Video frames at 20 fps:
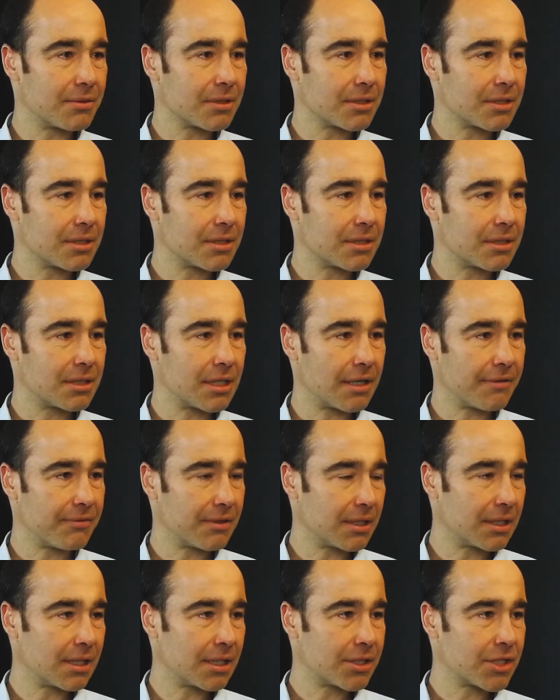was
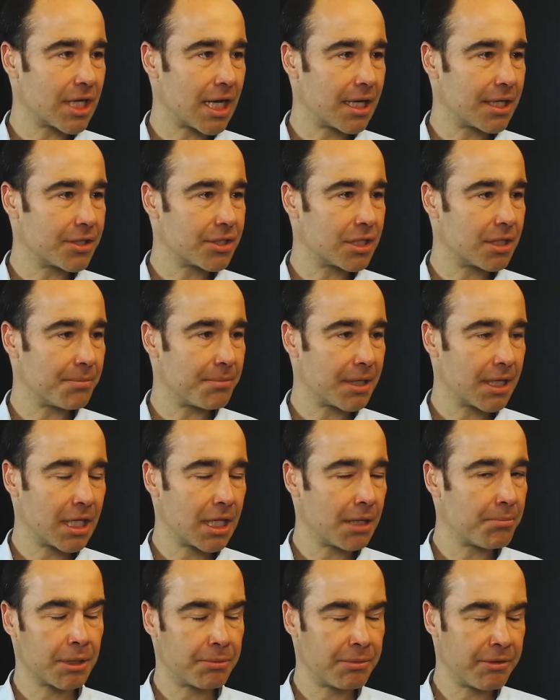definitely a challenge in the
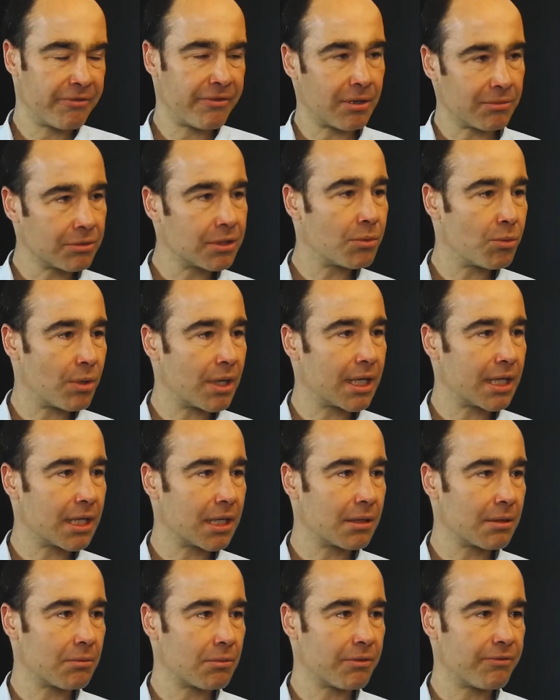beginning, but we found a
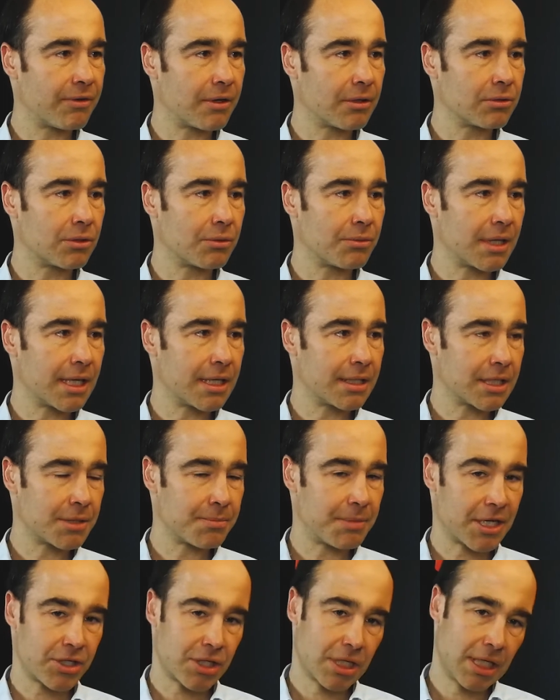way. We found a way, and
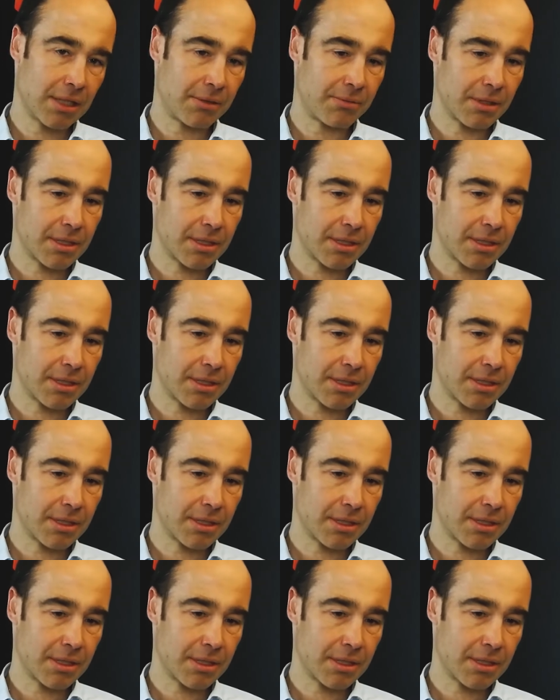especially it